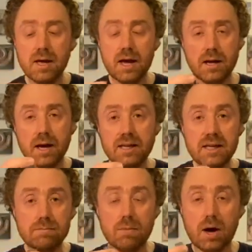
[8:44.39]
And I
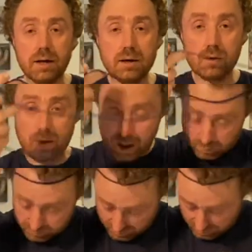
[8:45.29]
keep mine
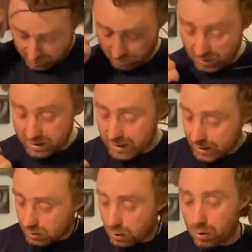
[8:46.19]
around my
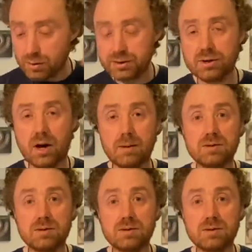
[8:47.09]
neck all the time,